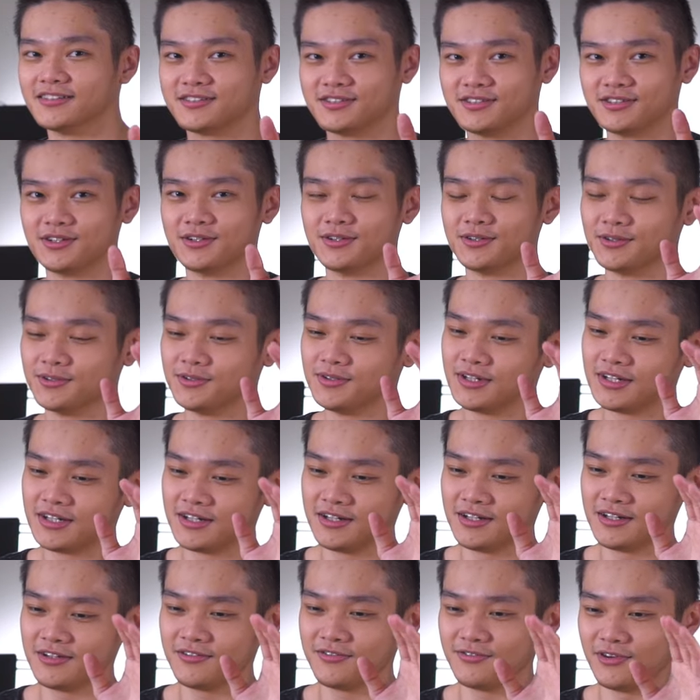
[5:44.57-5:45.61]
So
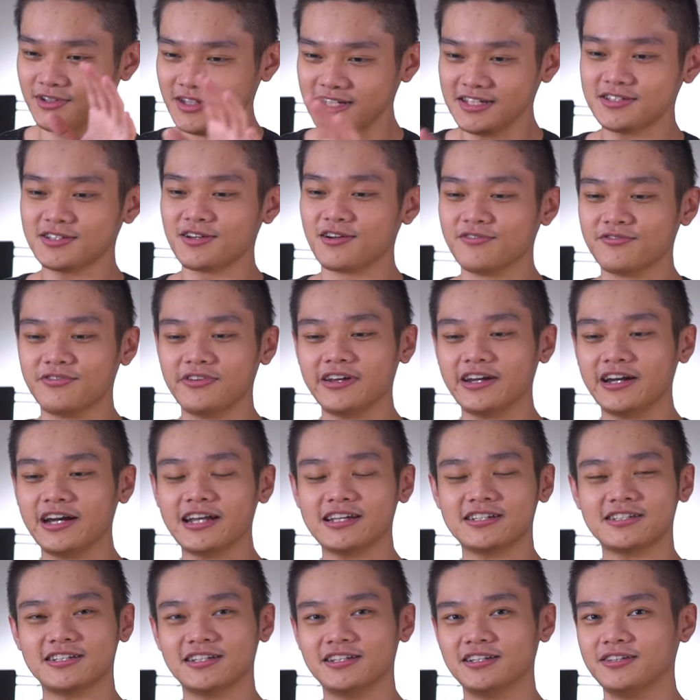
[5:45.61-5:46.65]
for this
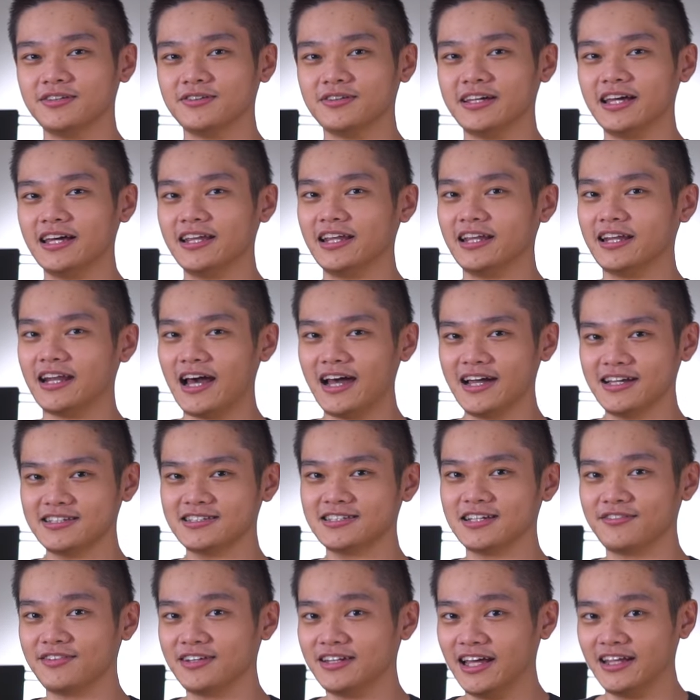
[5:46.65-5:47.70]
configuration, you get an i
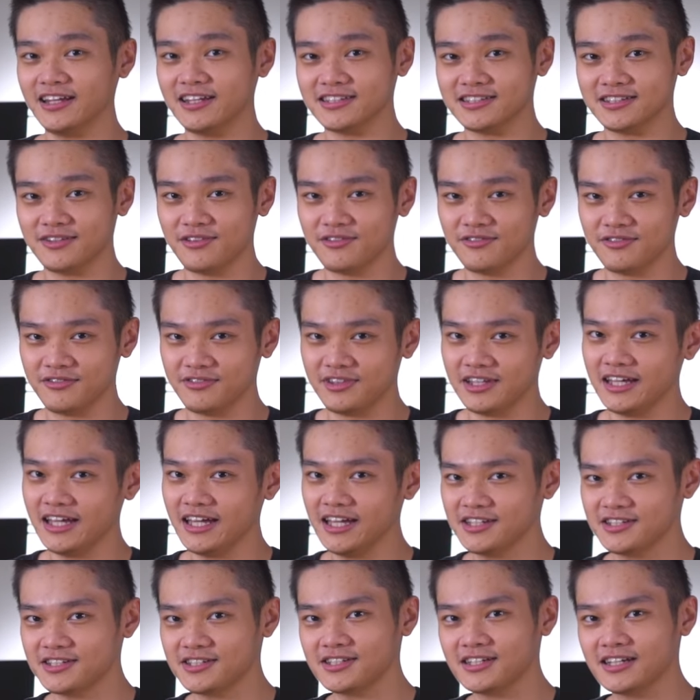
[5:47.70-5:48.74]
seven ninety-seven fifty
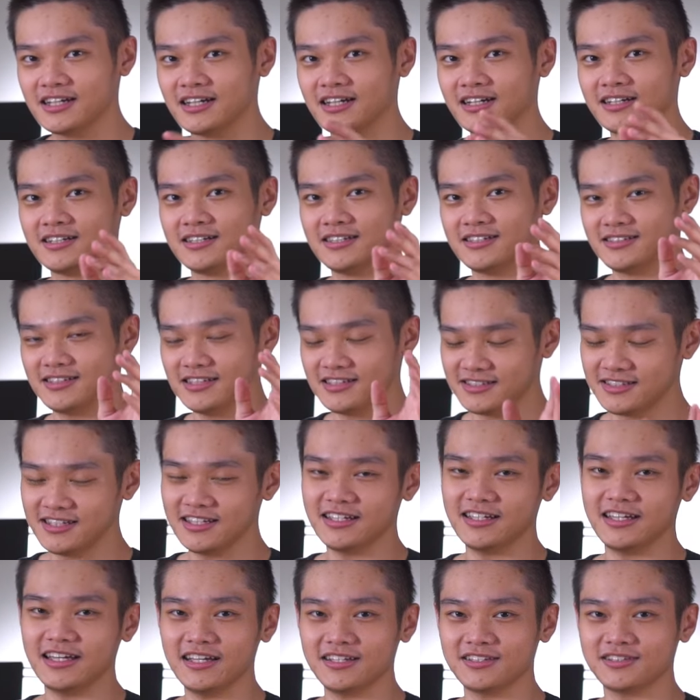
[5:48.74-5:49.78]
H,
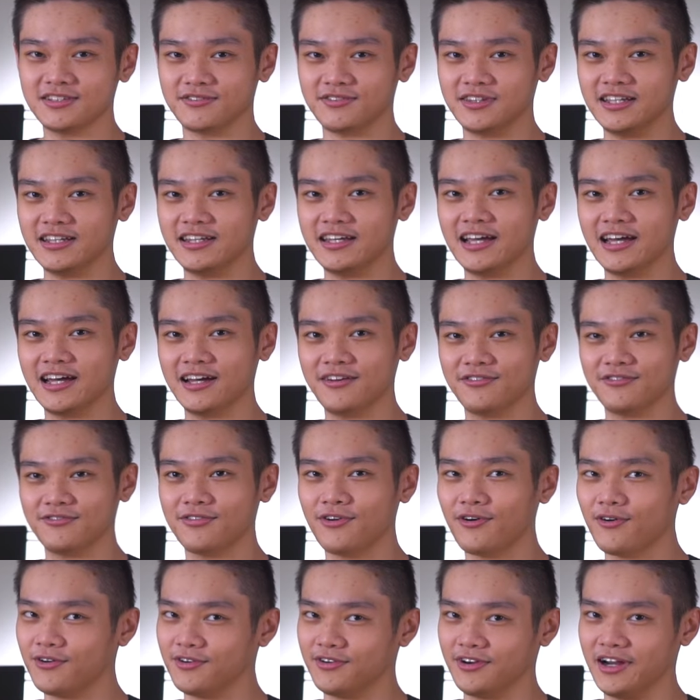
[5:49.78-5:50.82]
sixteen gigs of D D R
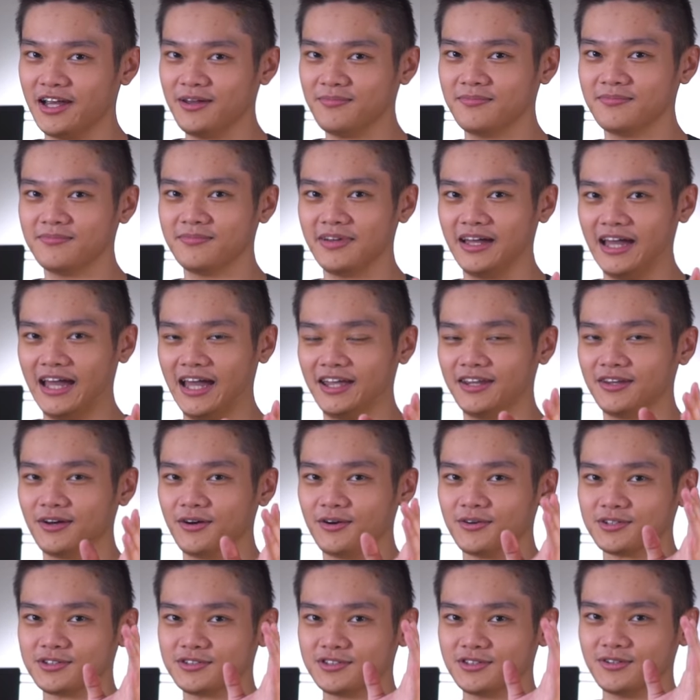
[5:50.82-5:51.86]
four RAM, and
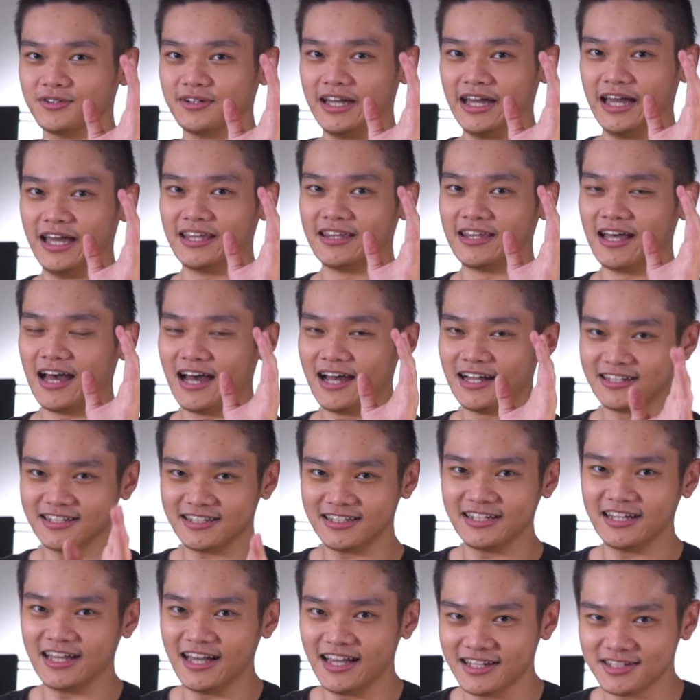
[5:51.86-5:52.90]
also an R
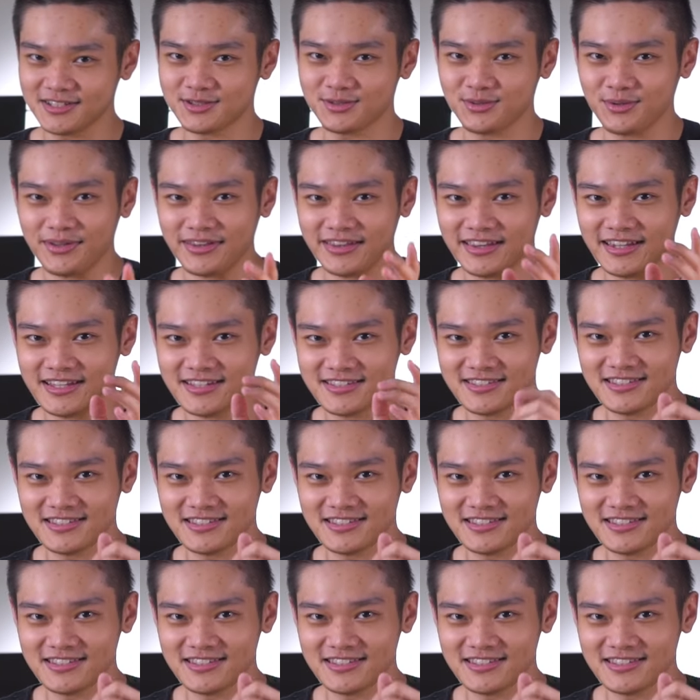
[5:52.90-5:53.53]
T X twenty